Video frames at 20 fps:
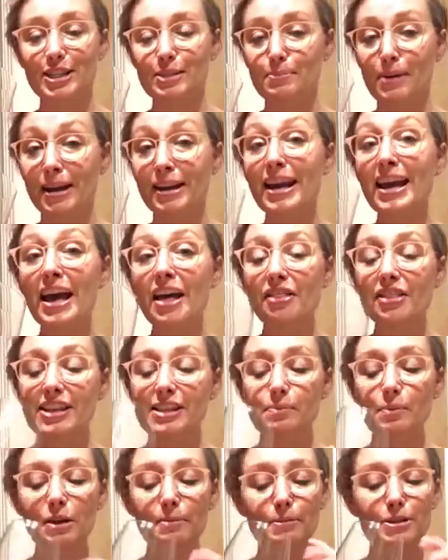but this
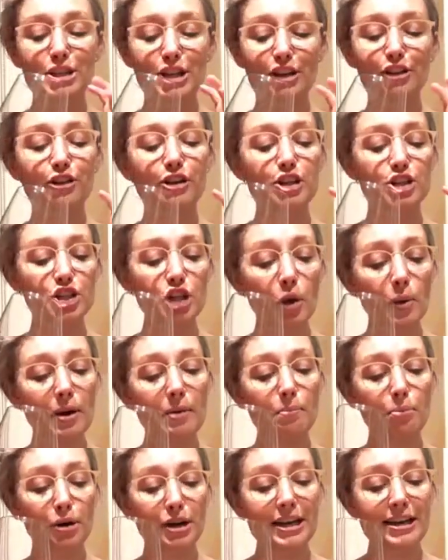one in particular is showing
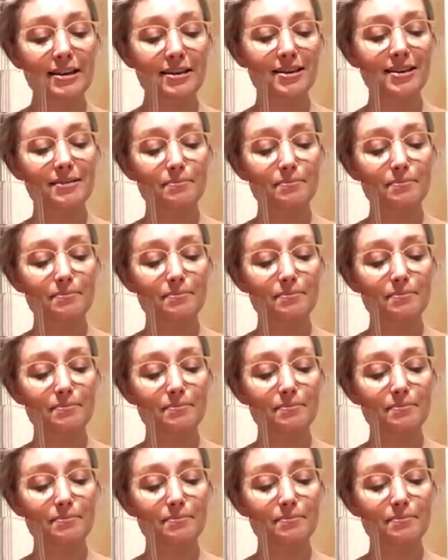pretty